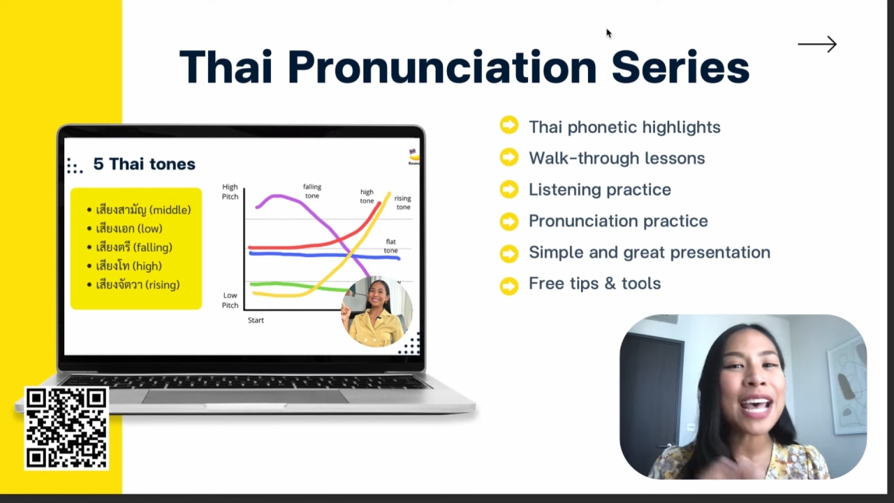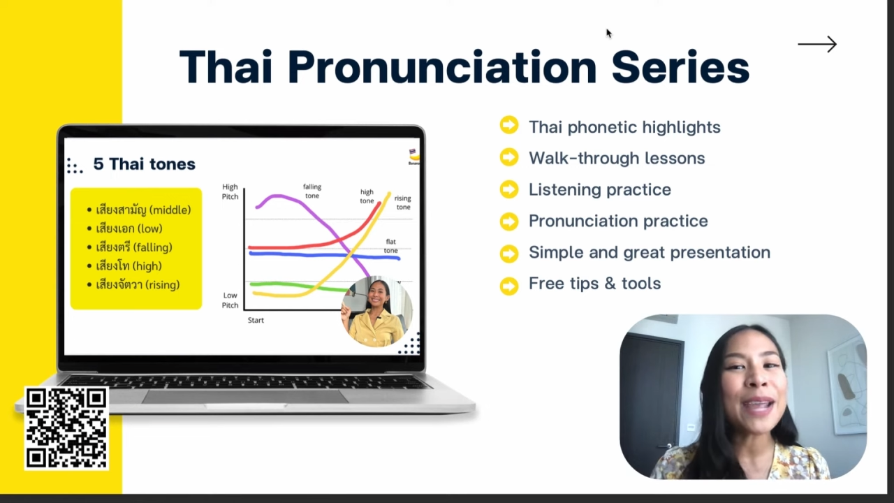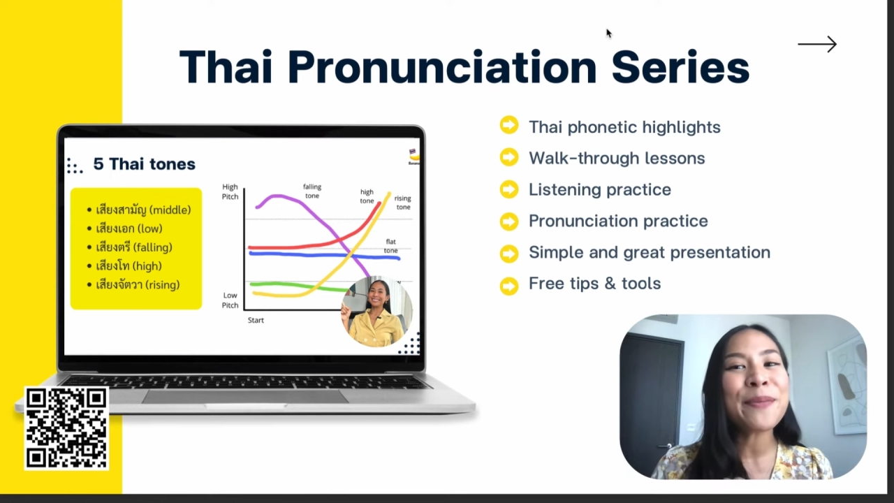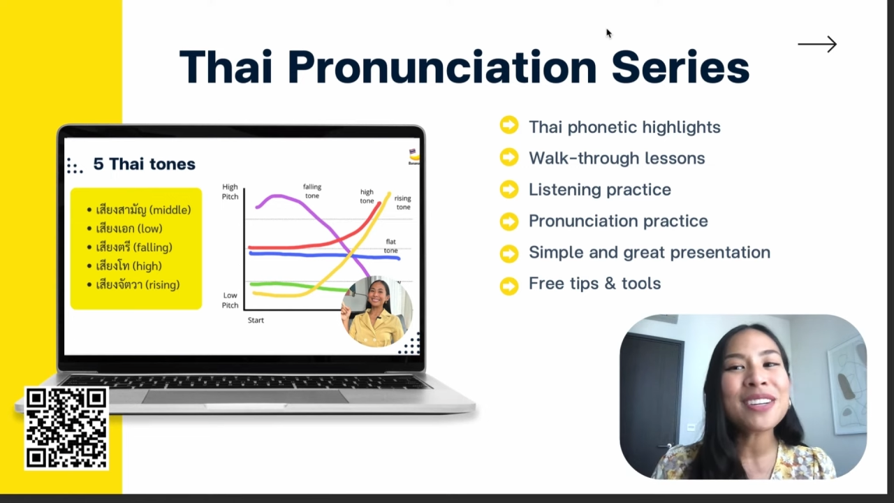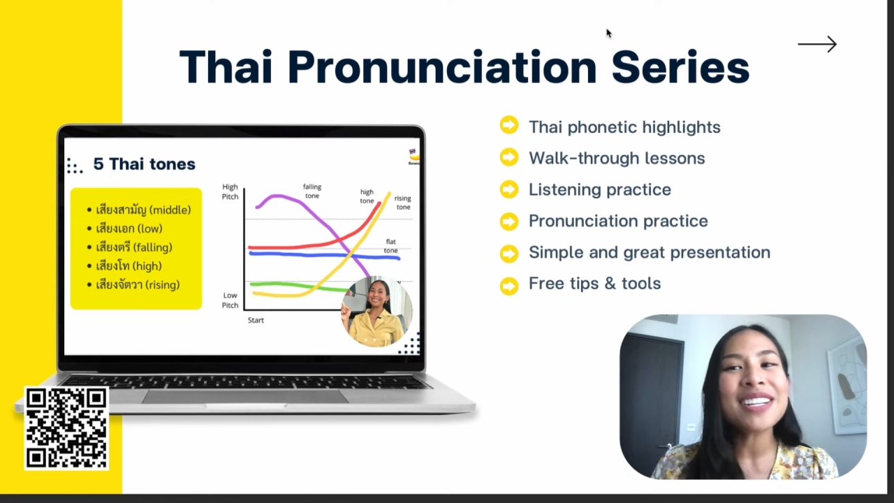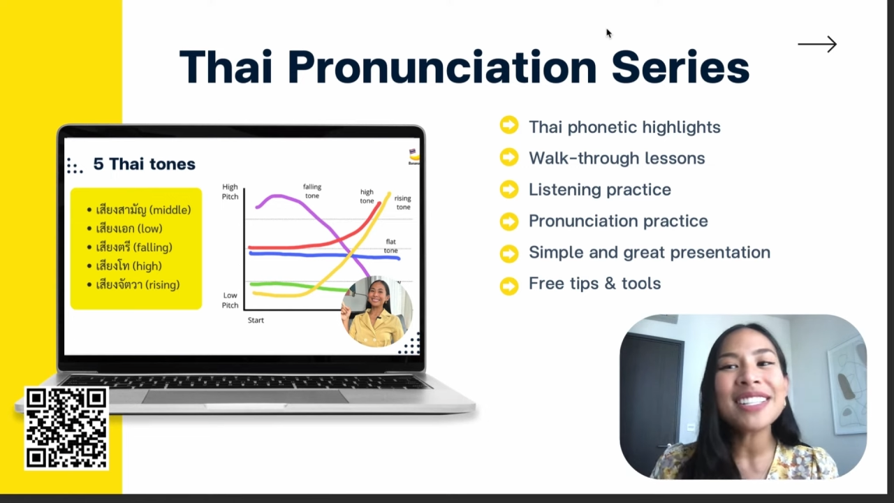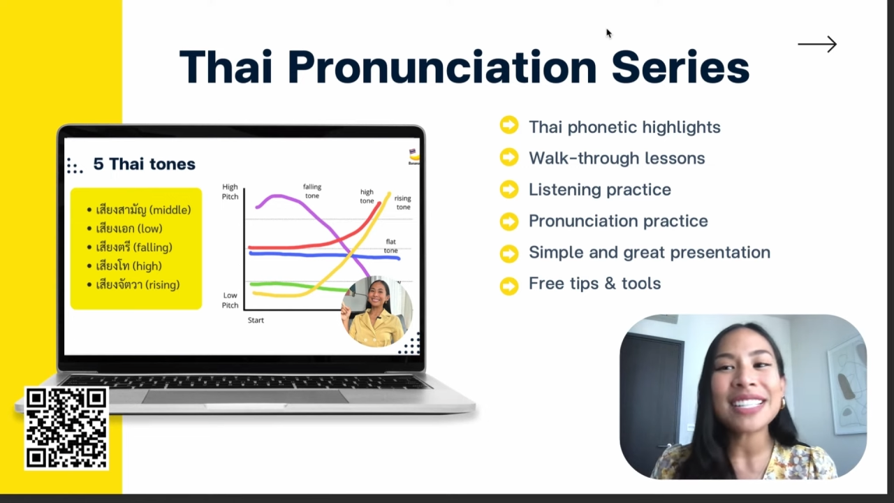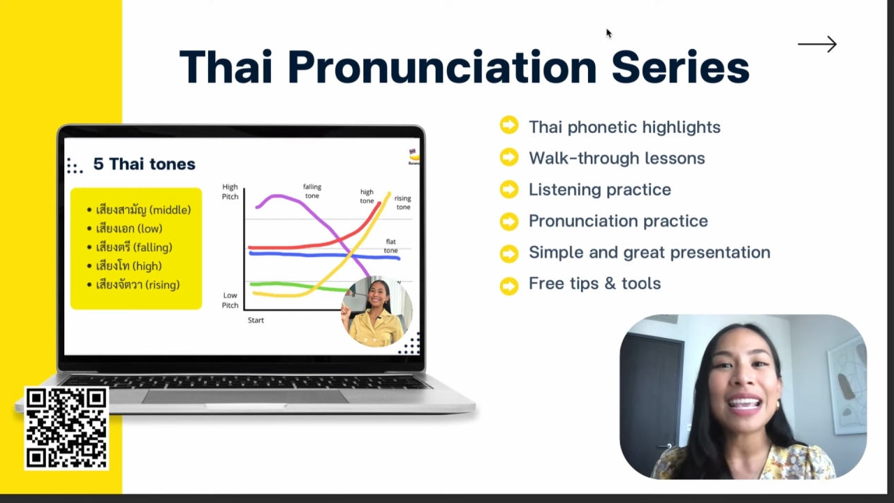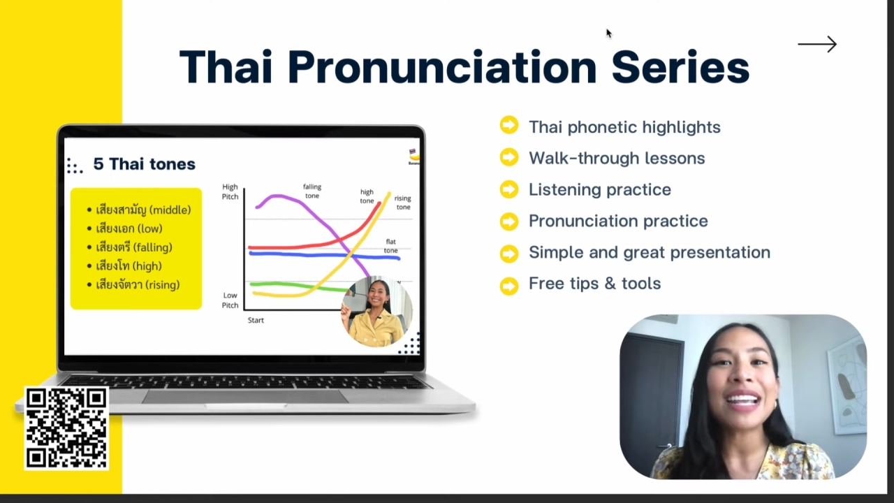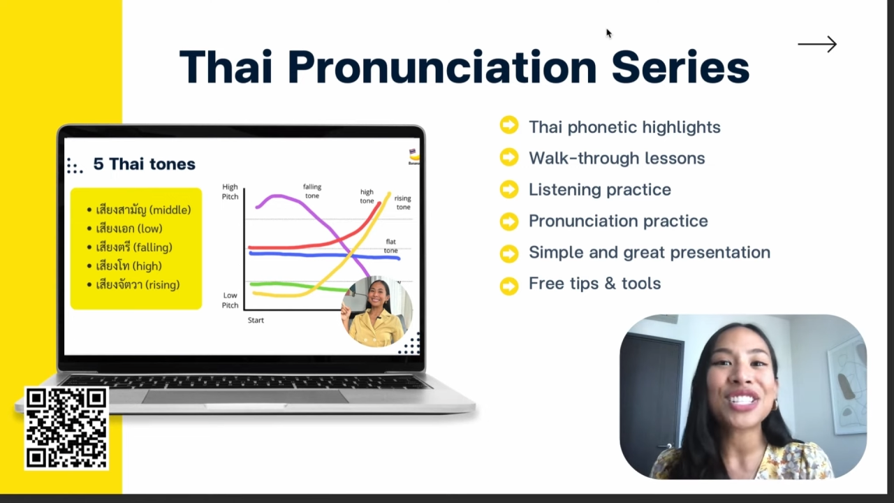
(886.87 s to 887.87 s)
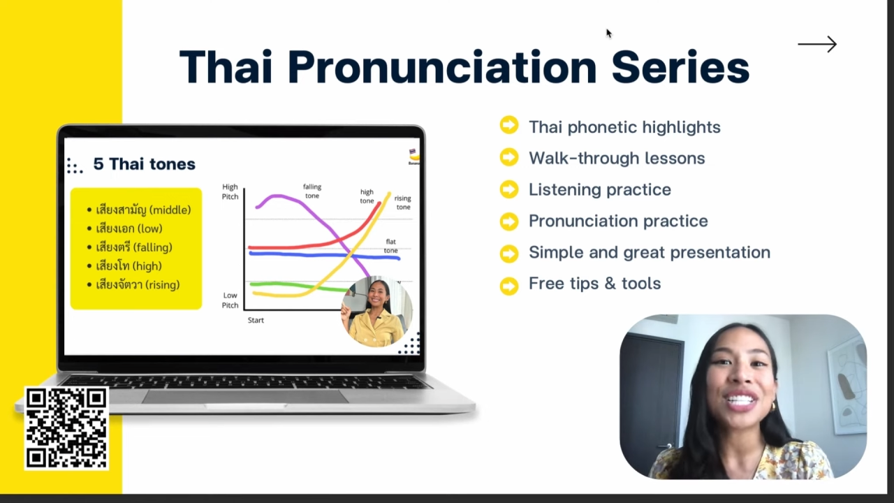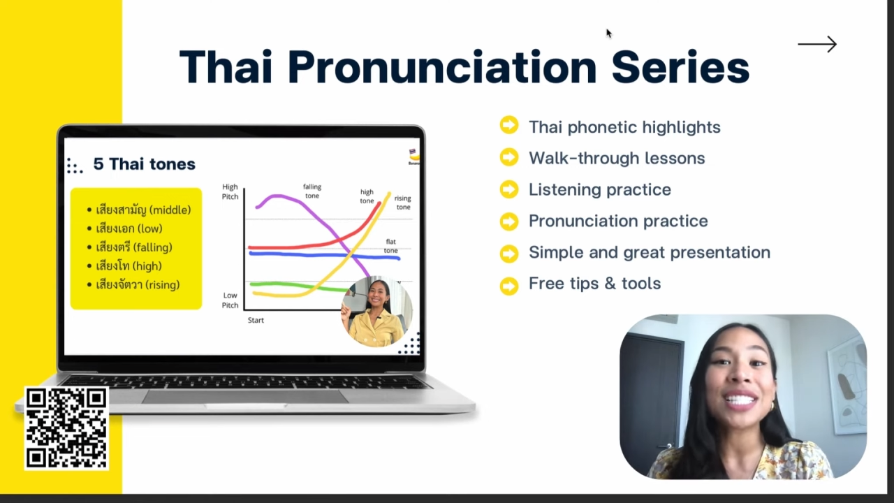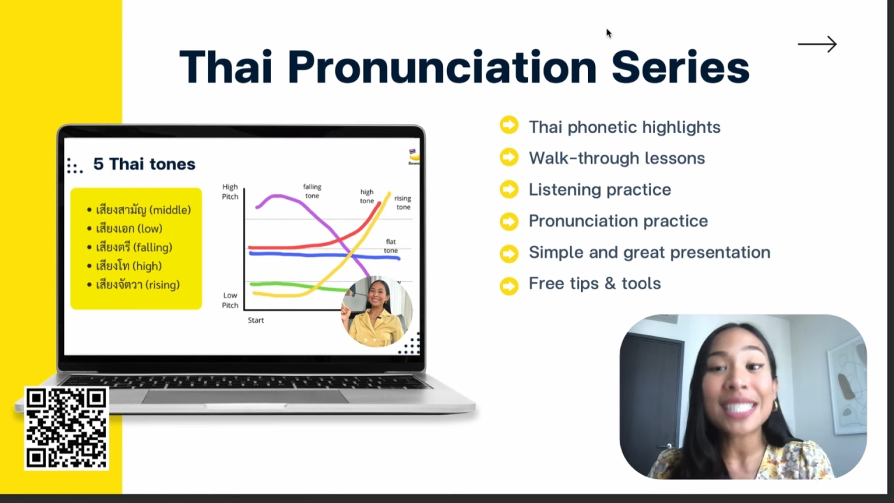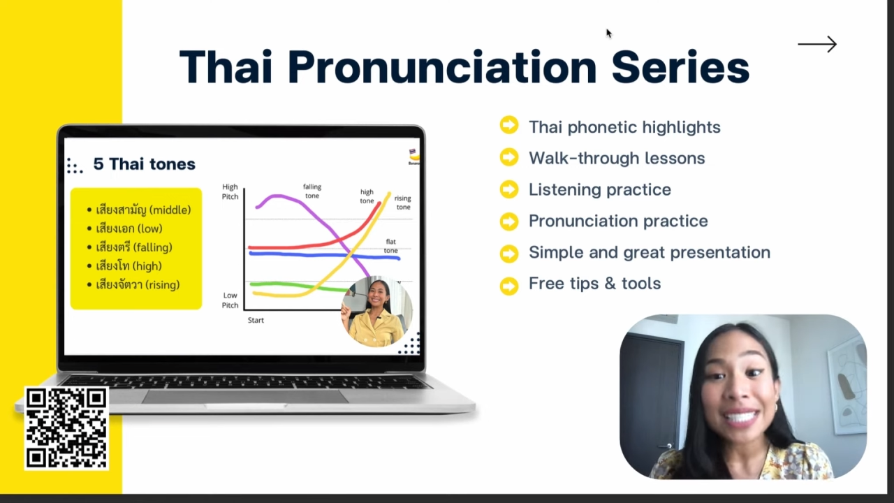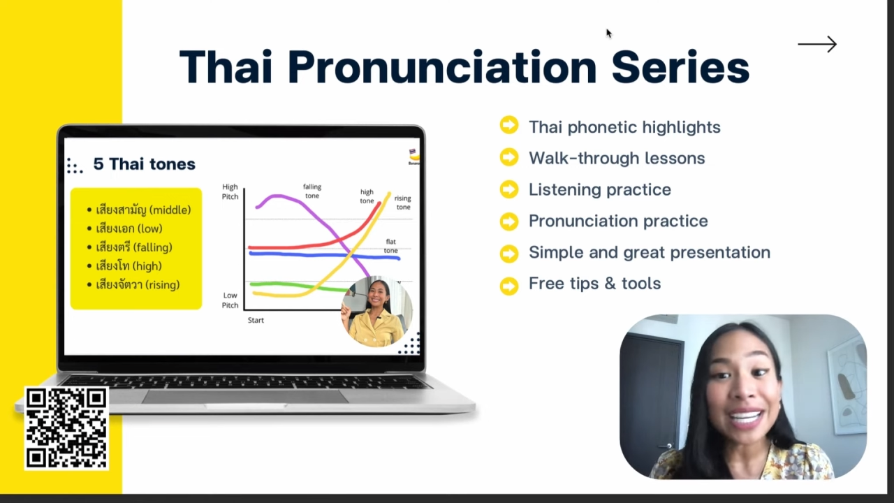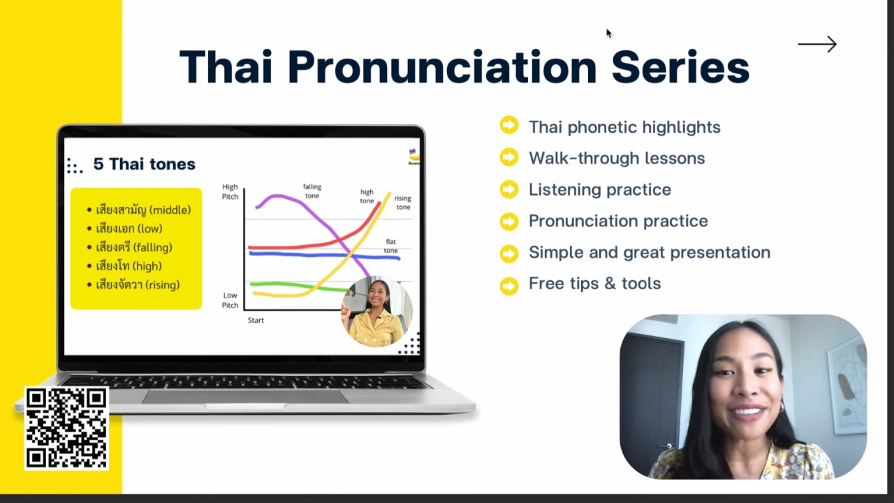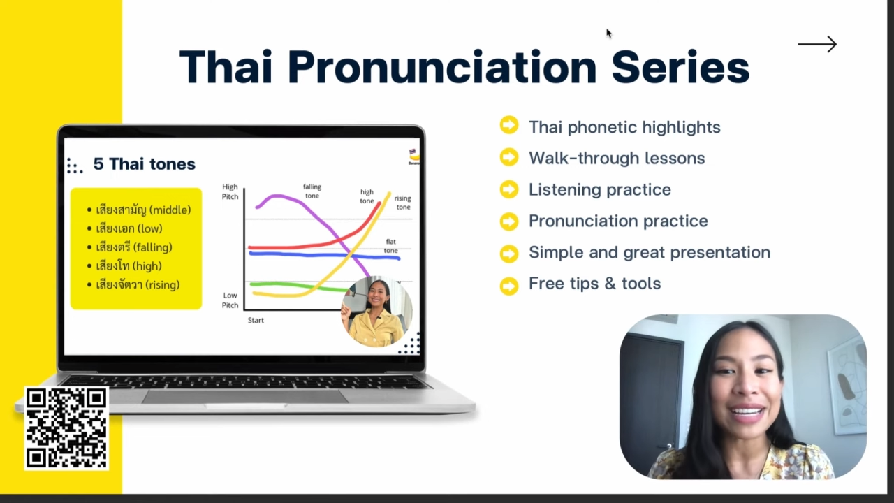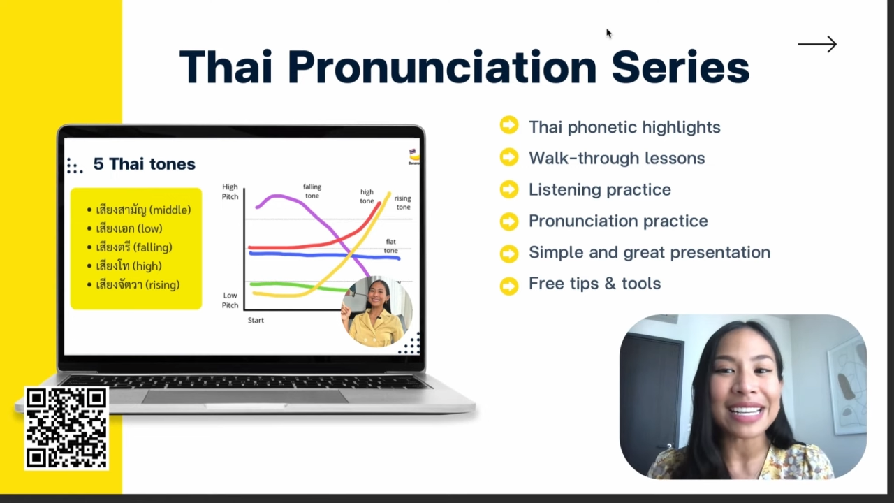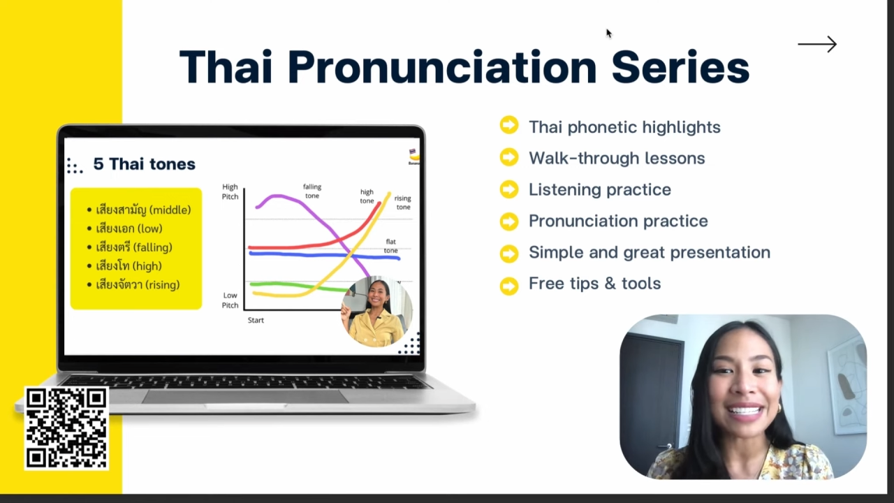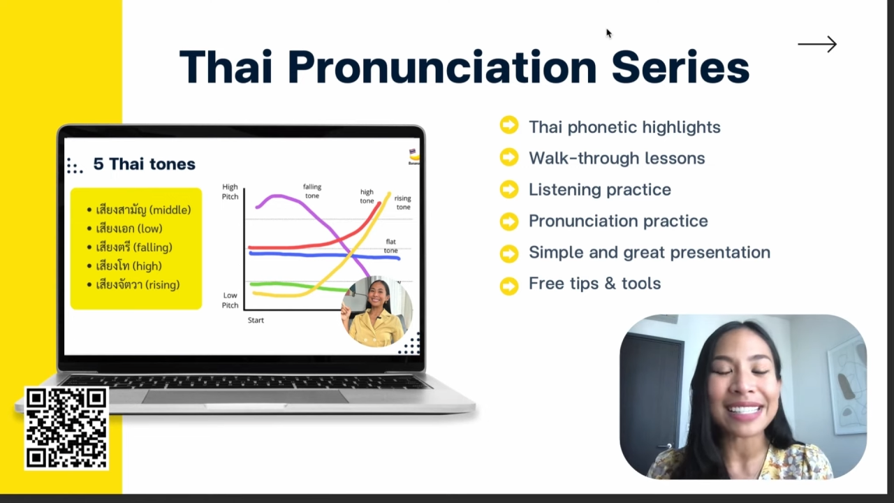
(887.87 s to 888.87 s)
Thai Pronunciation
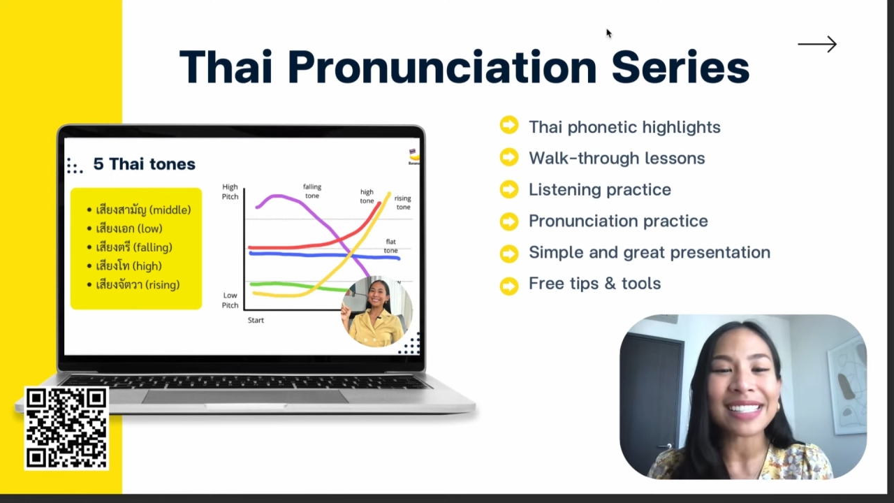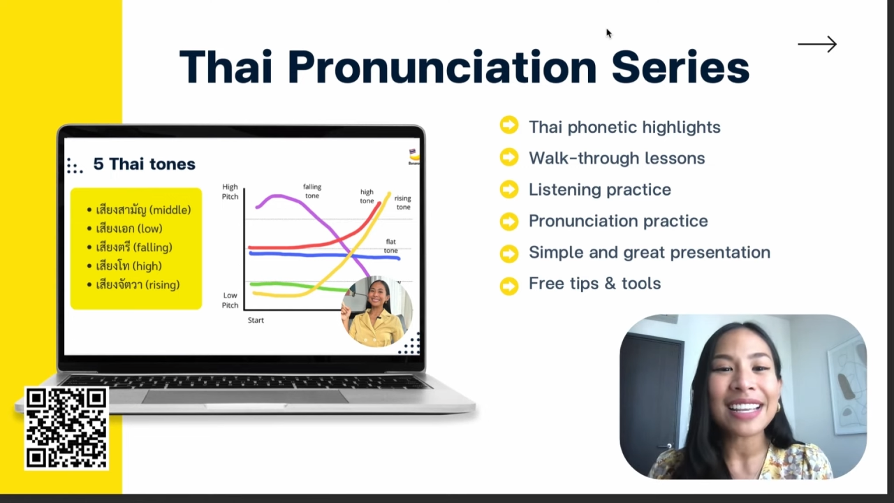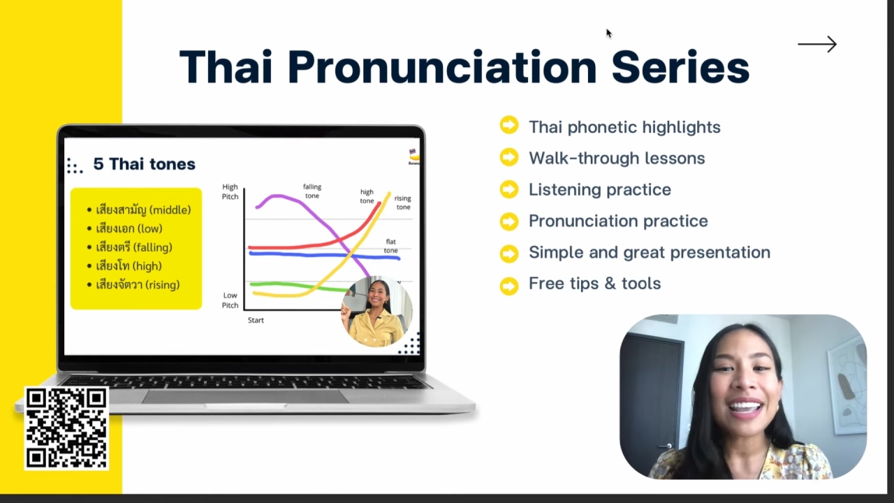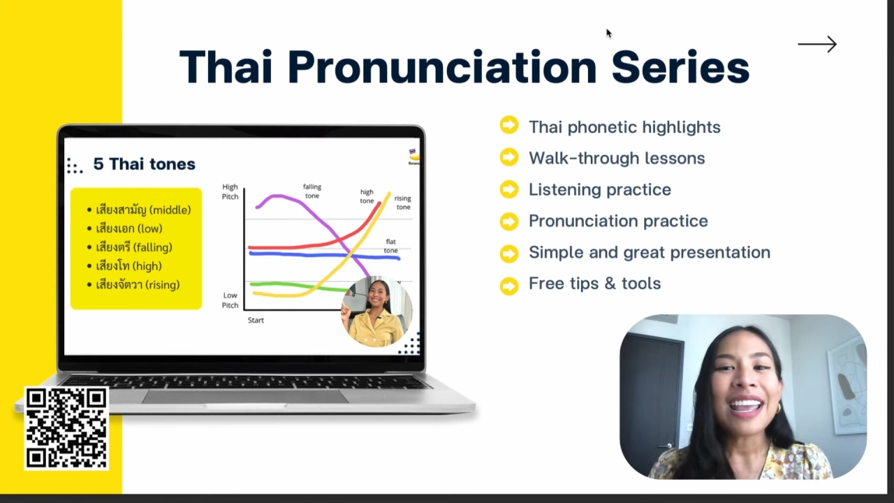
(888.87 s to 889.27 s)
Series.